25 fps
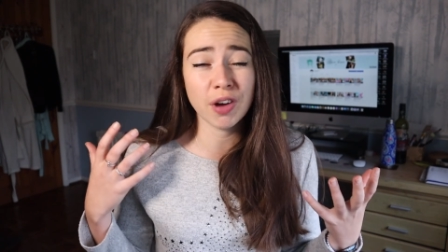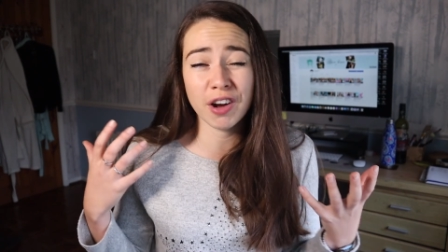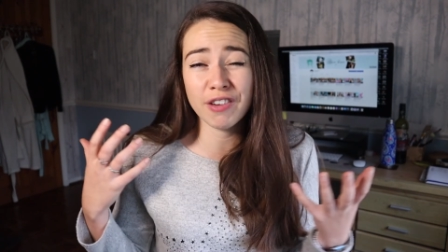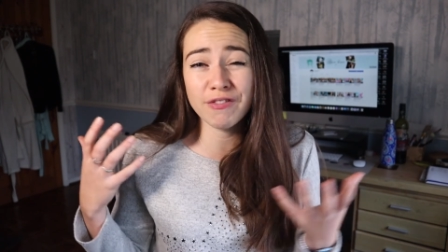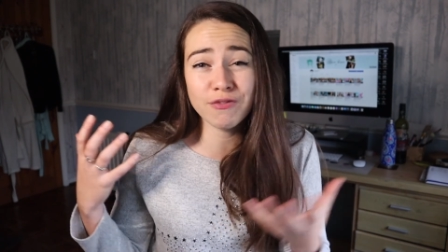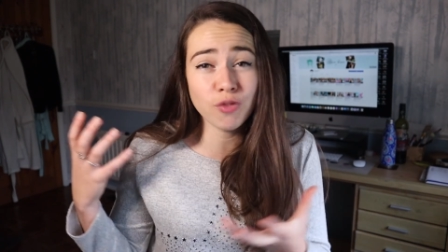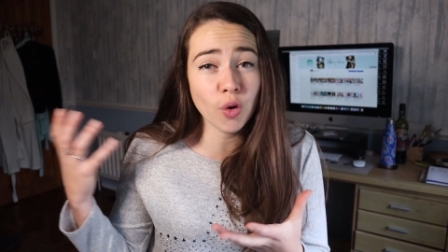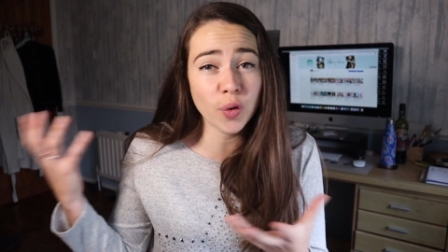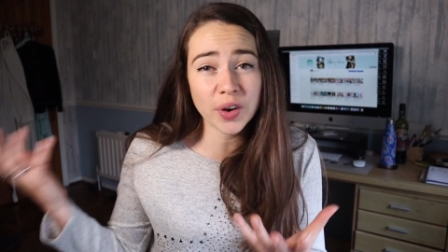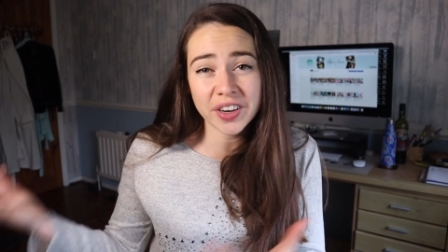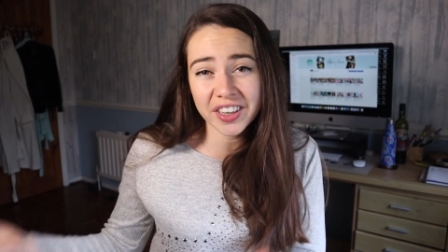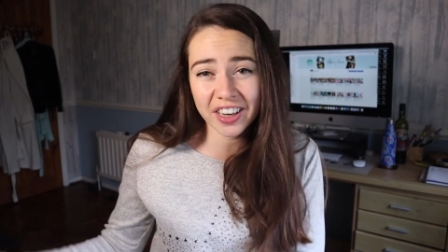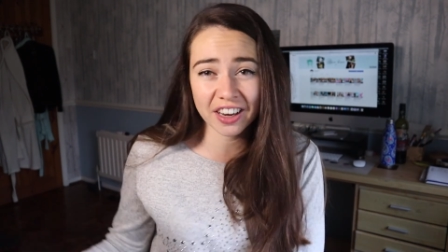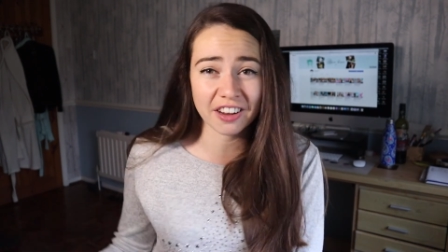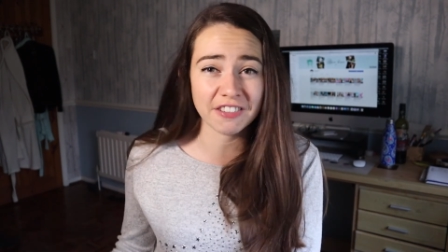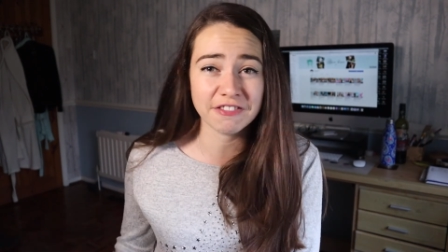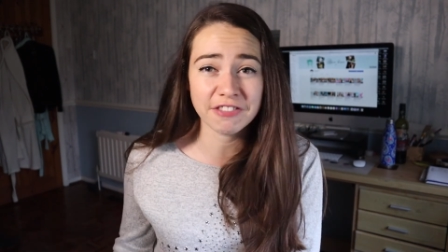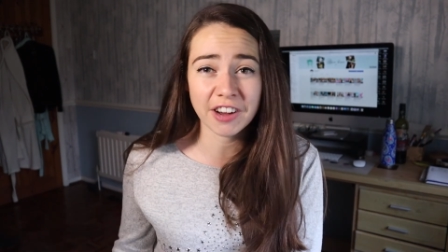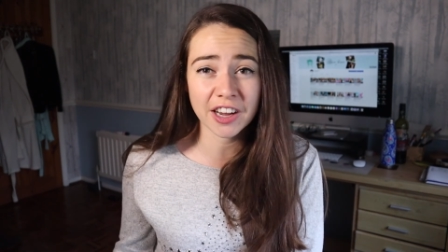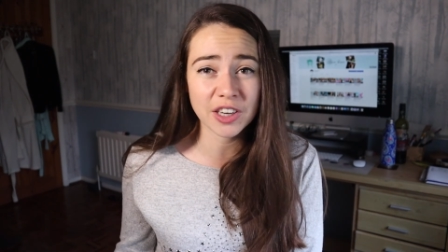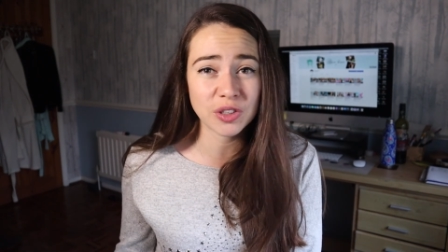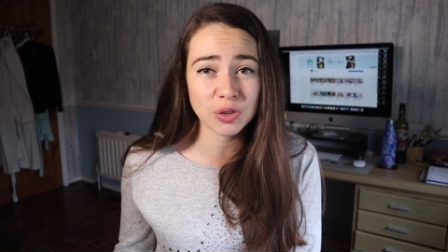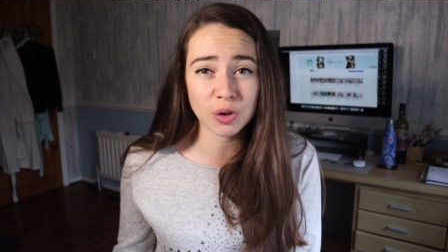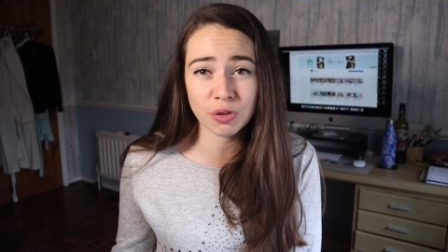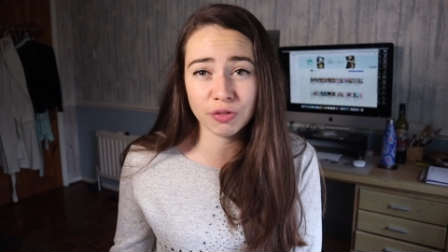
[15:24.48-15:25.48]
avoiding
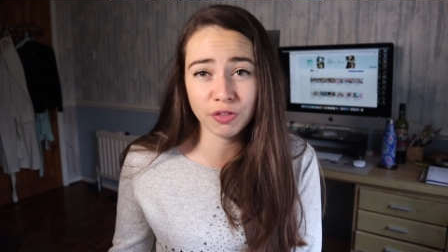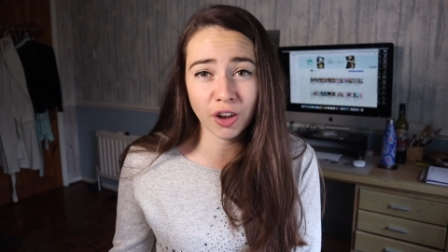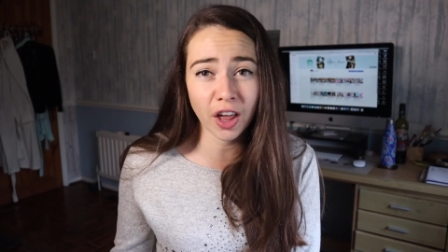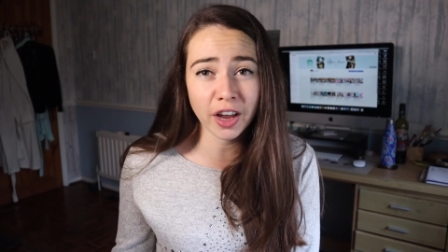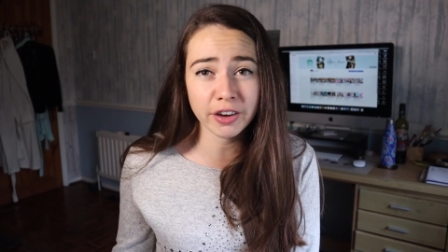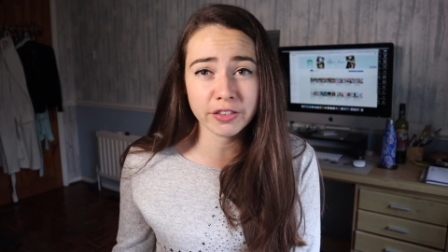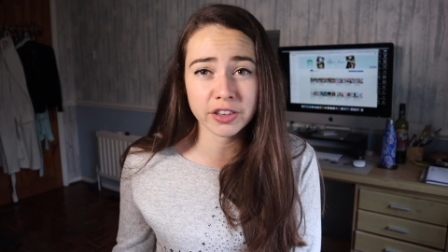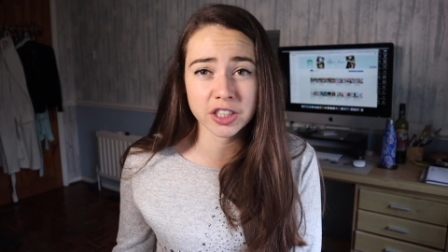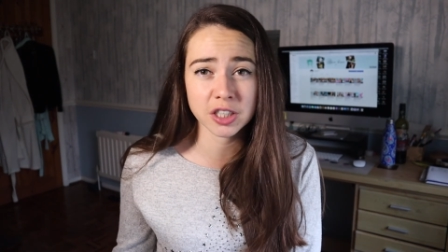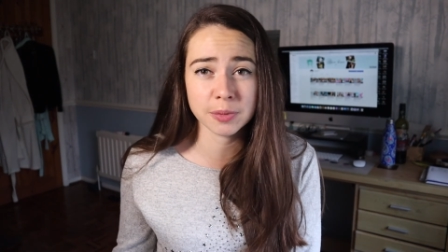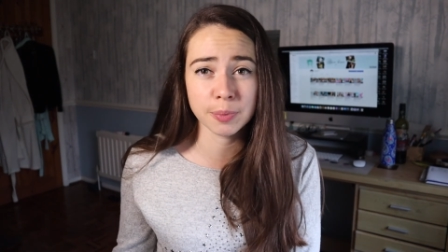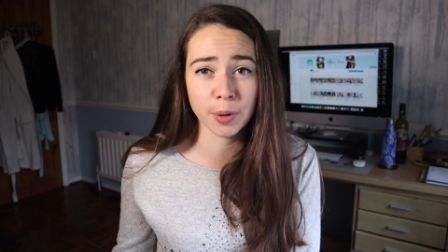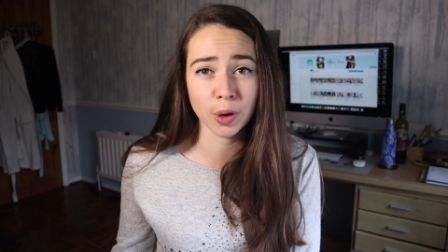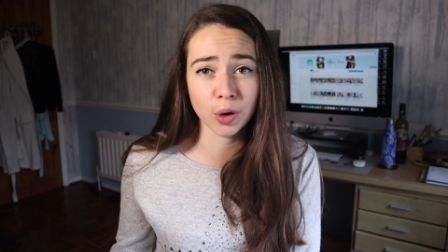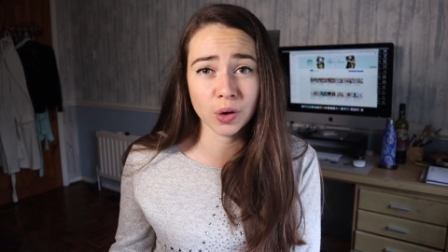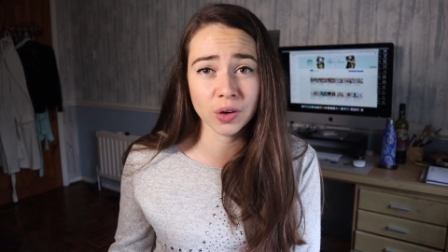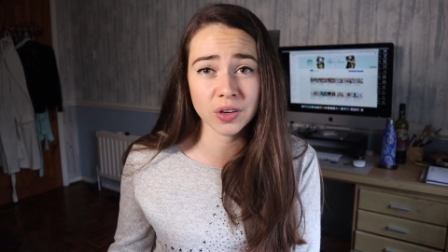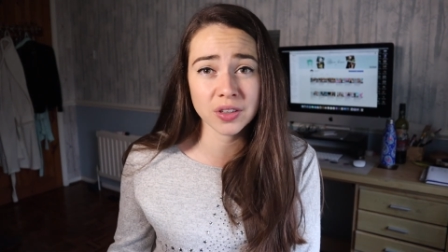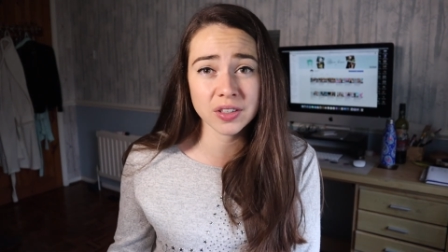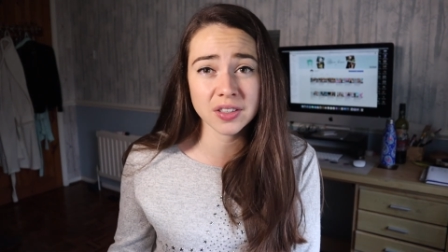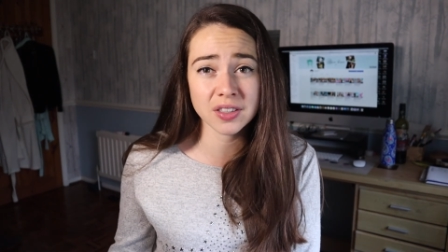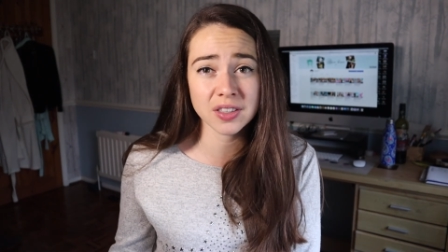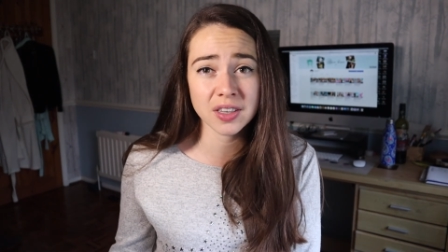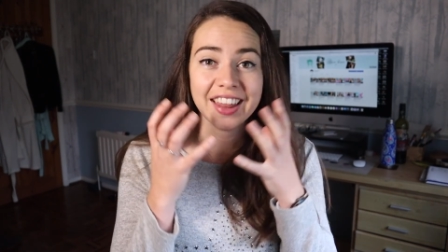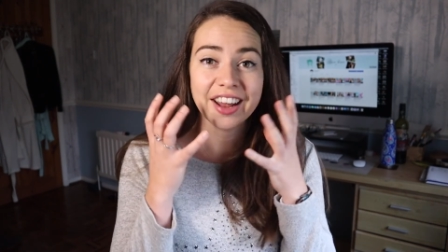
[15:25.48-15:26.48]
fight or flight response.